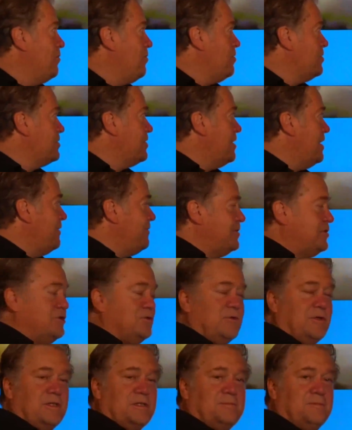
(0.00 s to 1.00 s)
The world's going to have a
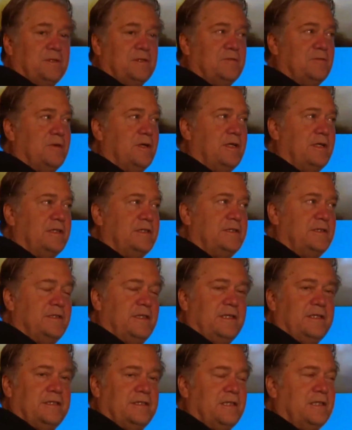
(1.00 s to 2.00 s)
choice between
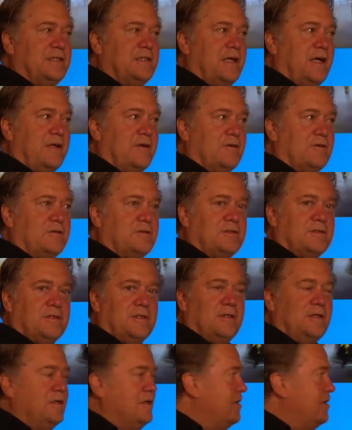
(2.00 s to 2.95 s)
these dictators